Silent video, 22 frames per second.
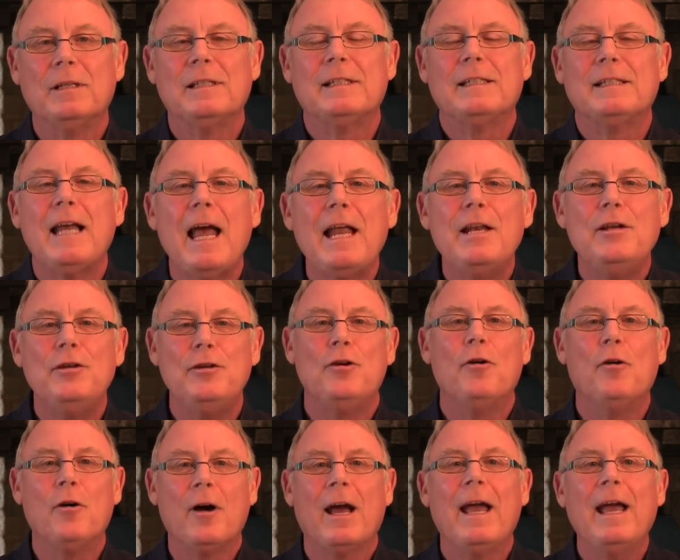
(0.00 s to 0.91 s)
Send
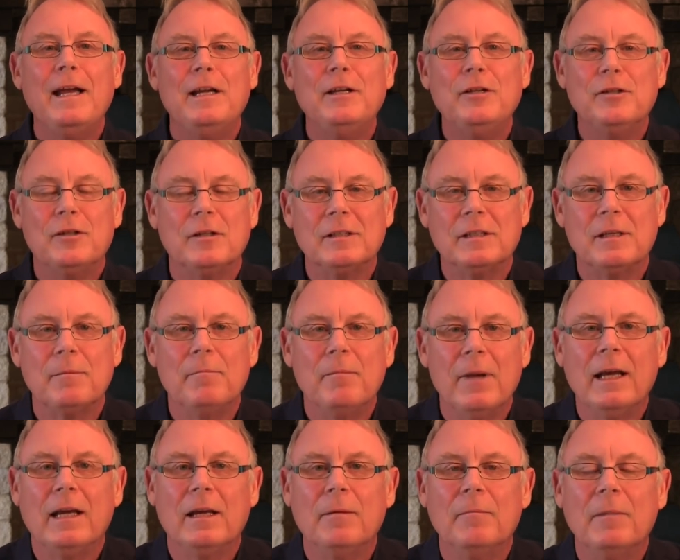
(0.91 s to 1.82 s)
your angels and
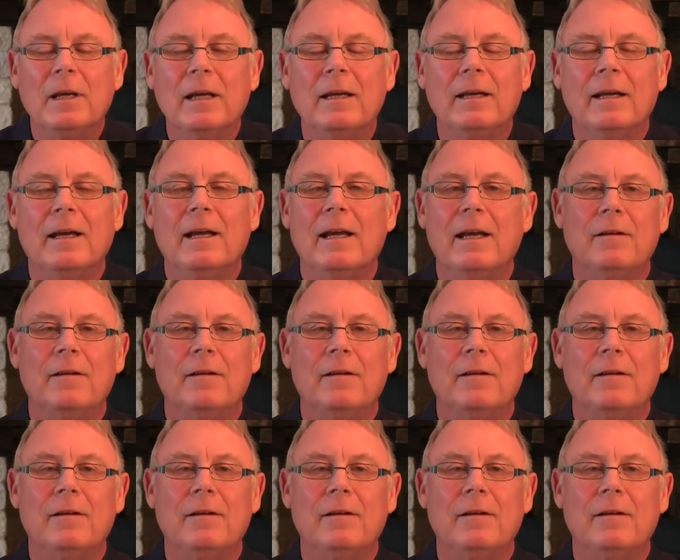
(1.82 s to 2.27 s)
make me